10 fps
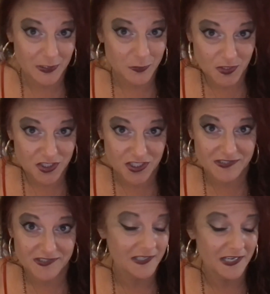as
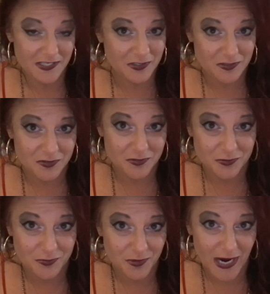witches, connects us
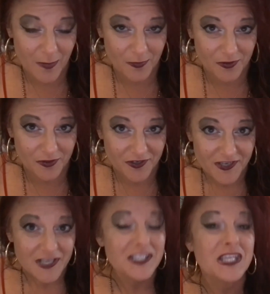to our
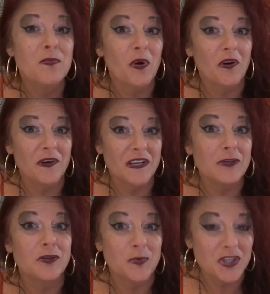deeper
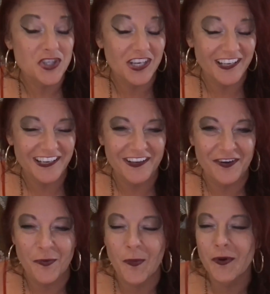intuition and
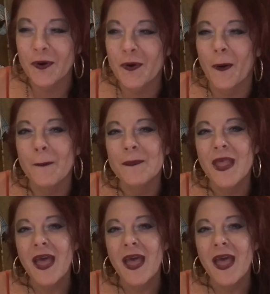inner oracle.